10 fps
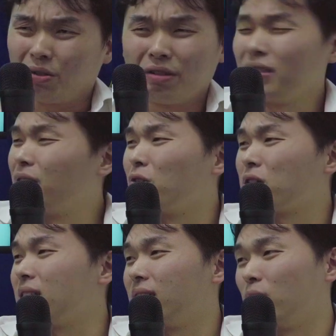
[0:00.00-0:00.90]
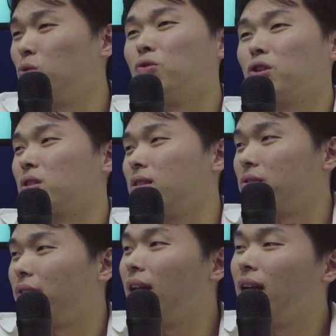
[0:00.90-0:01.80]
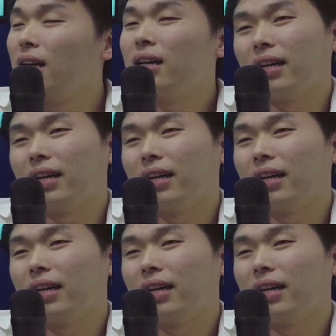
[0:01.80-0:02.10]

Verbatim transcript: you know, your roster, rosters, say two rosters, right? Mm.